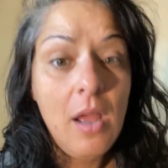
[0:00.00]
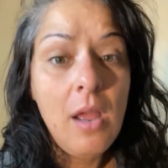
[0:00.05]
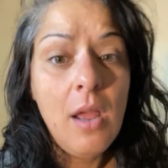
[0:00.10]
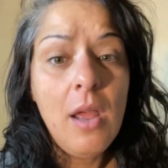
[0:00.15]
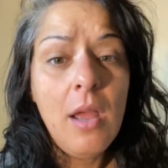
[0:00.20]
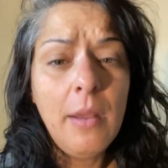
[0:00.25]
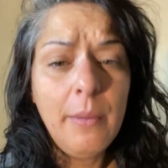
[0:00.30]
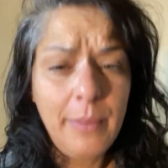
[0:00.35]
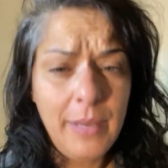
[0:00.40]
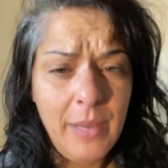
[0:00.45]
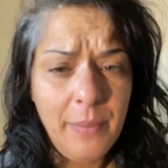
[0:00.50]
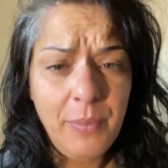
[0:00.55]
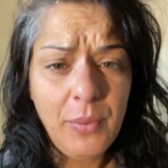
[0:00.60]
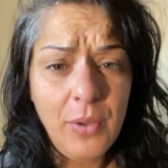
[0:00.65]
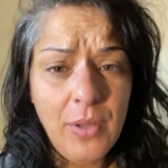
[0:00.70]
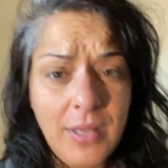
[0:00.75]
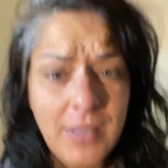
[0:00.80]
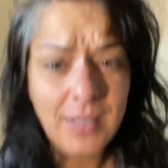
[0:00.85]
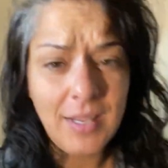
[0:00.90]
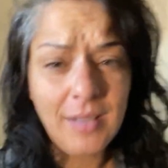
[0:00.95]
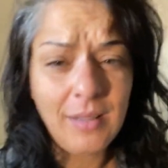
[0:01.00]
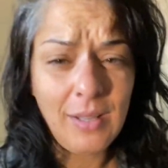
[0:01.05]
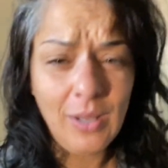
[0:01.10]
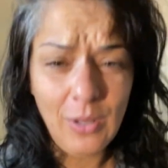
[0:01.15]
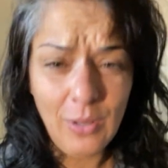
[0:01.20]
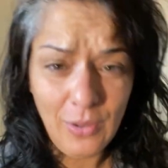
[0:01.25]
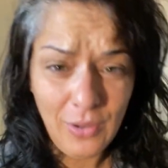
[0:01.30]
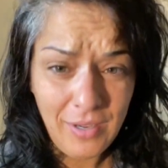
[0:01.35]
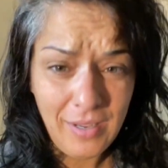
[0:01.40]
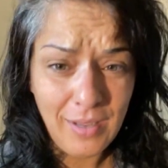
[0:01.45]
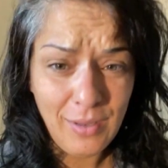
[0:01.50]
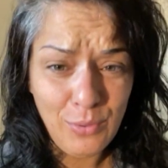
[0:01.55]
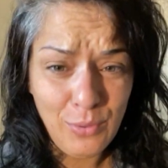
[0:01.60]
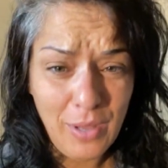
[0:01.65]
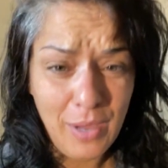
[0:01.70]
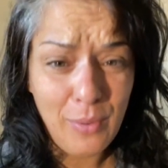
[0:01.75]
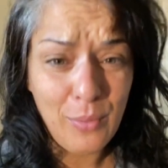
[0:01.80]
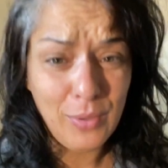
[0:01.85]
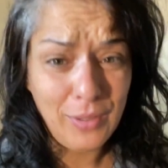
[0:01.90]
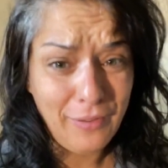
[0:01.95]
people, is they'll look at you
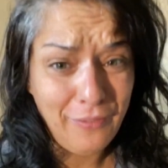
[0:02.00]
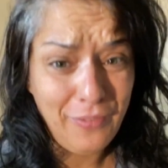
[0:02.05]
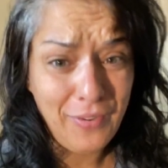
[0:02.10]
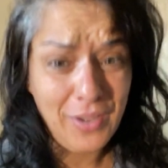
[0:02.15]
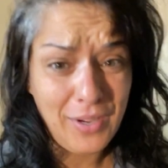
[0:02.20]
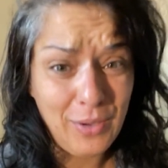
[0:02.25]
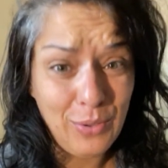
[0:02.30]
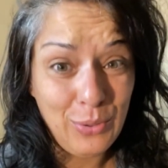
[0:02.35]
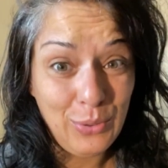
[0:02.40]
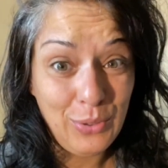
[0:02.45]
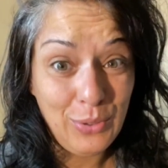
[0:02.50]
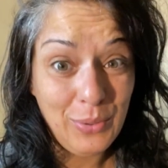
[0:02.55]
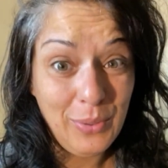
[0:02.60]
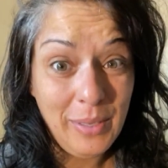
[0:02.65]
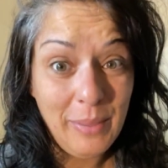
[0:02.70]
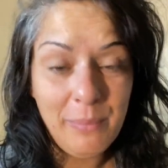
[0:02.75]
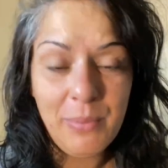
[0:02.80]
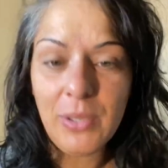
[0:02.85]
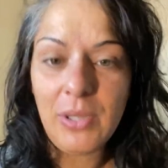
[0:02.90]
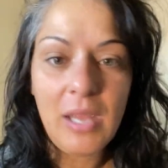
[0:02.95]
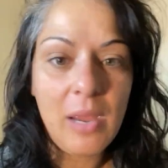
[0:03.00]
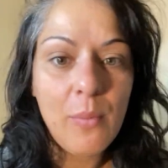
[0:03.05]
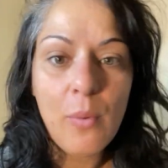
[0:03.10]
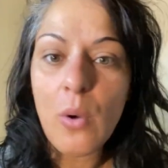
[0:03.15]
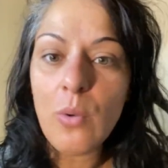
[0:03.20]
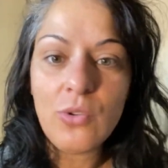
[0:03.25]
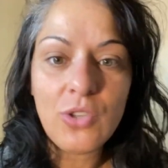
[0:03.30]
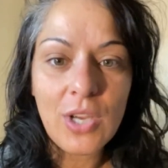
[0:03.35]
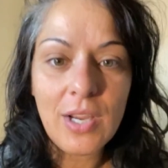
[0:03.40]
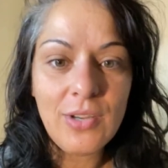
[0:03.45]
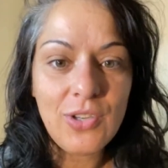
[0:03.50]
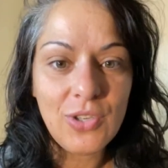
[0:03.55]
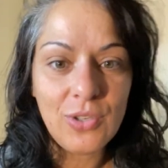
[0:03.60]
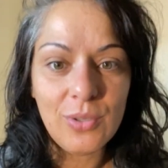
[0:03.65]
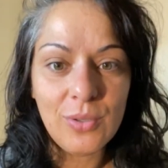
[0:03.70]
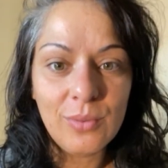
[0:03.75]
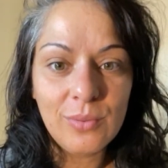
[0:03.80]
like, what the fuck are you doing? But they won't judge you.